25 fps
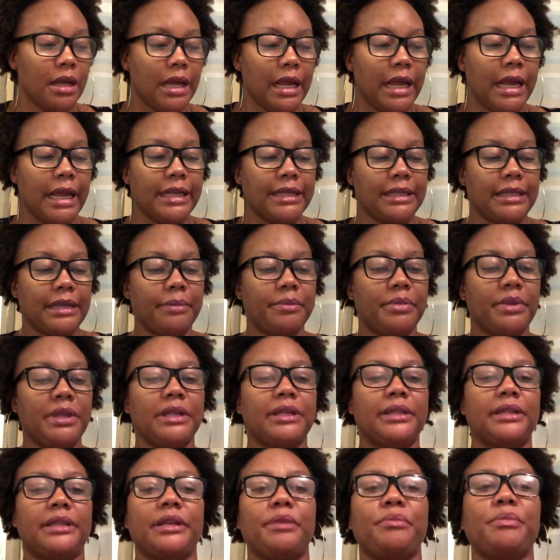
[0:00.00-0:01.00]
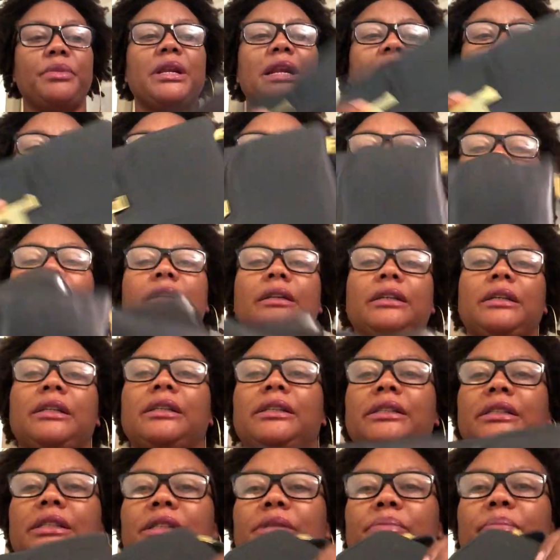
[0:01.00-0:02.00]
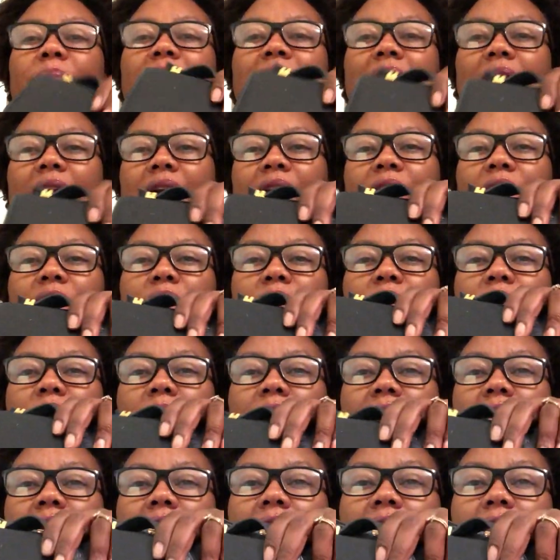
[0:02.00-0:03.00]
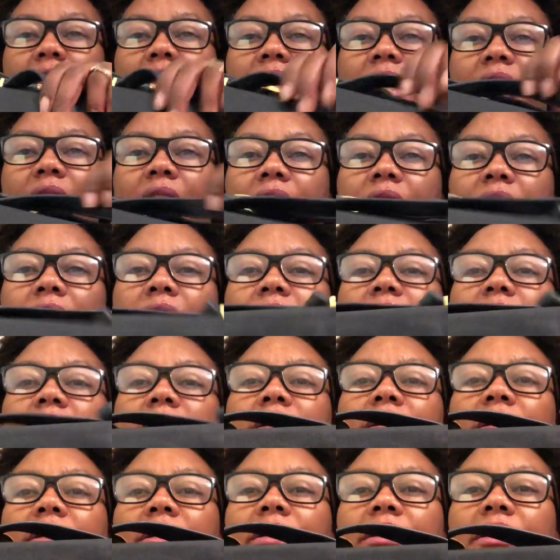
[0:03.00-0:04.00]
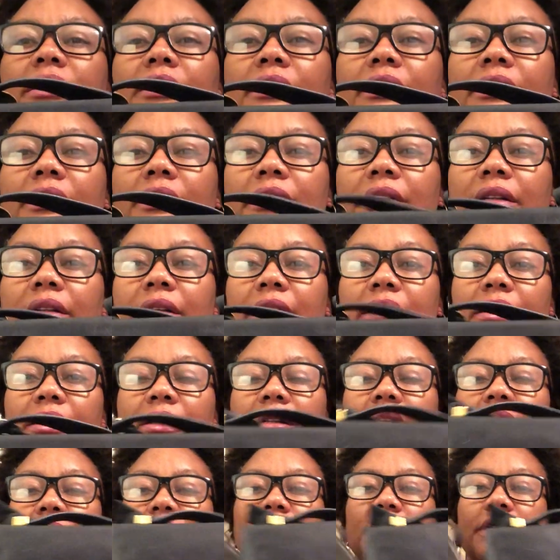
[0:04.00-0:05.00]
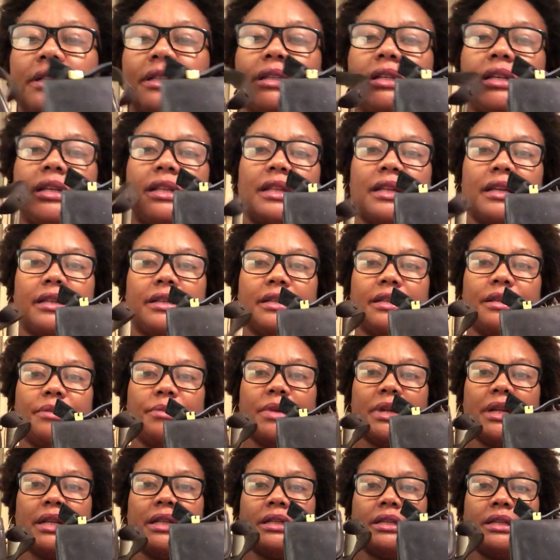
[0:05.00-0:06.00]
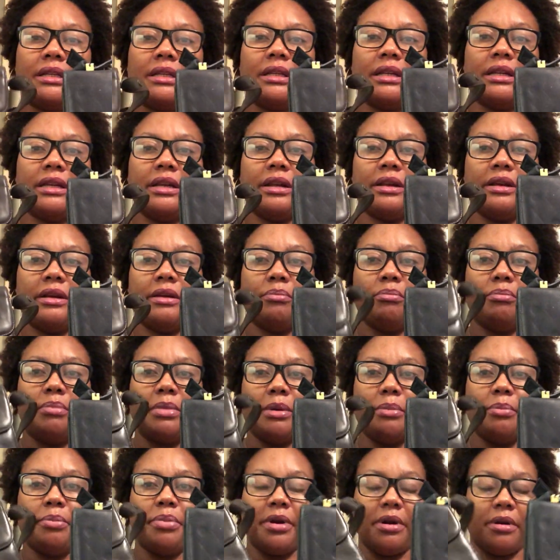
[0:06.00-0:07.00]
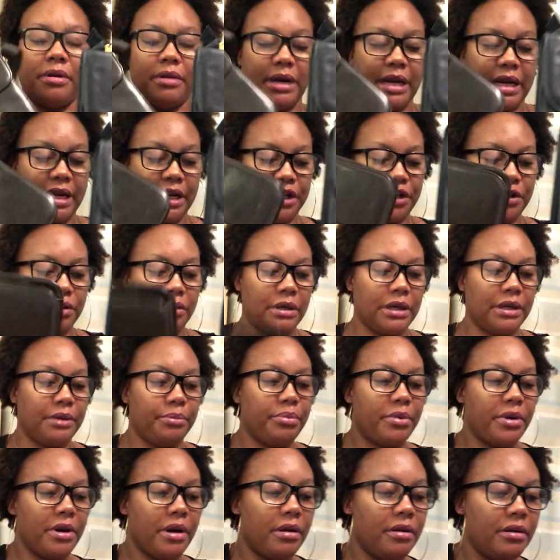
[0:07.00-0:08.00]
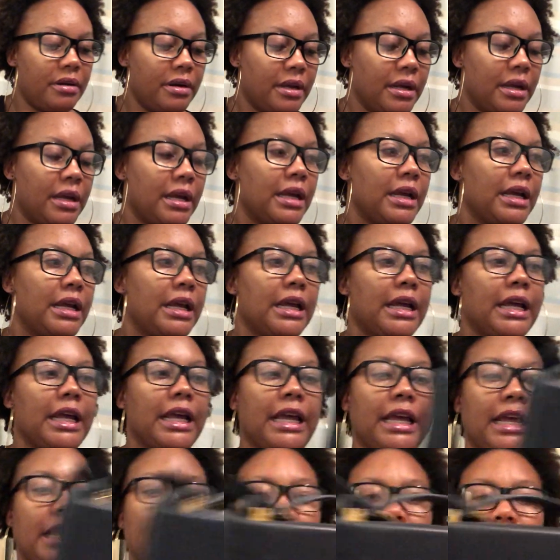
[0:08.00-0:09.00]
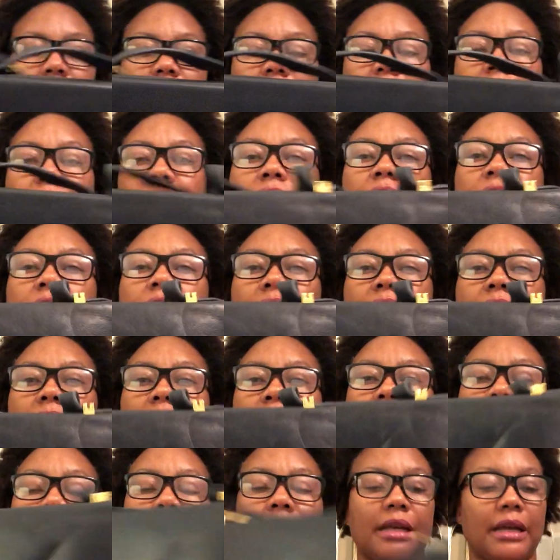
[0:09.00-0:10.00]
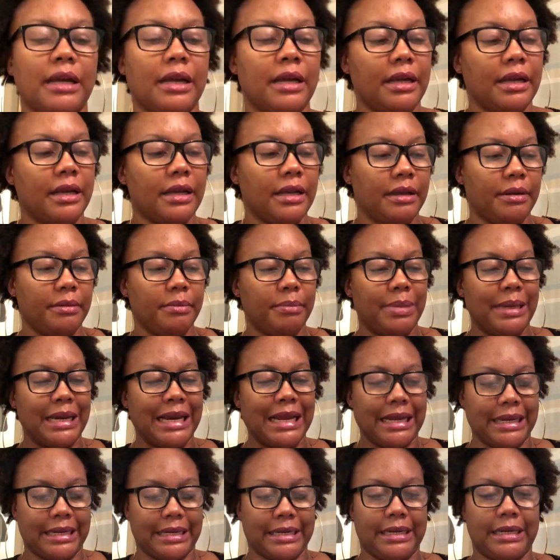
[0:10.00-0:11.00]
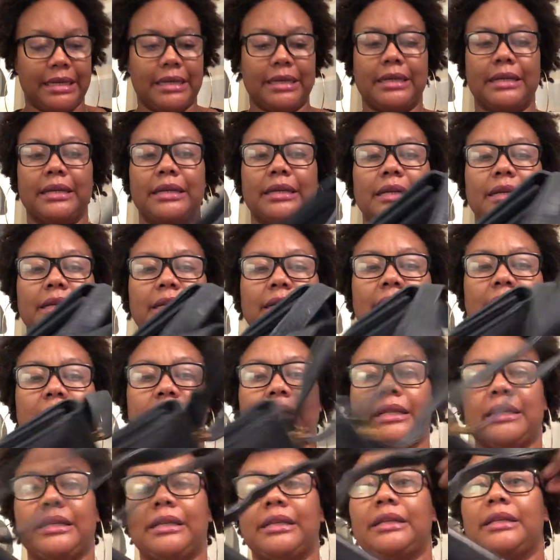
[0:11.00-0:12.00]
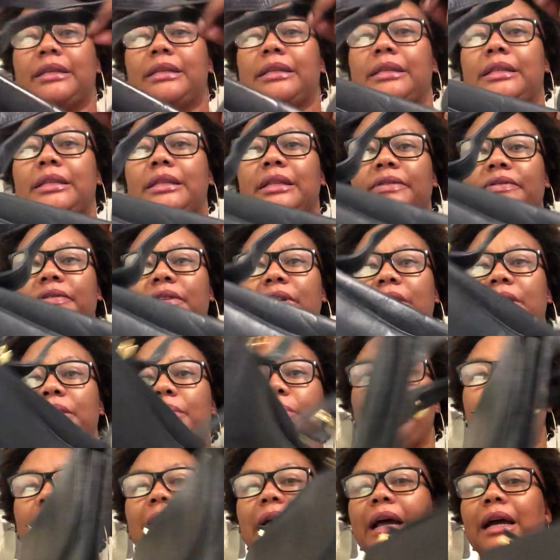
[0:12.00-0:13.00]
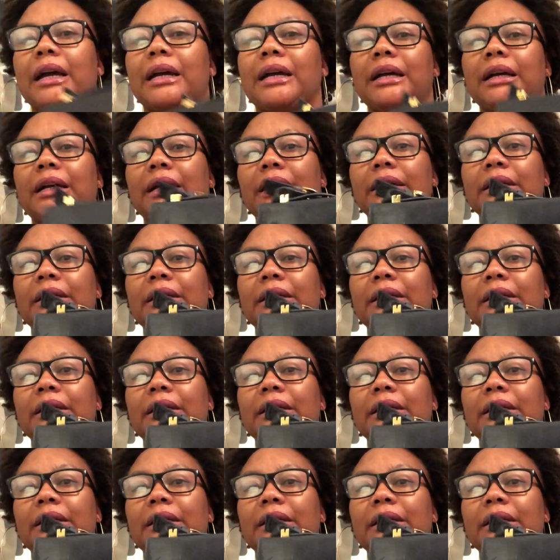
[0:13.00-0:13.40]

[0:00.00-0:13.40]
and something similar is this bag right here, and you see they're similar. This is a brown, like a chocolate brown, and this is black. This is definitely black,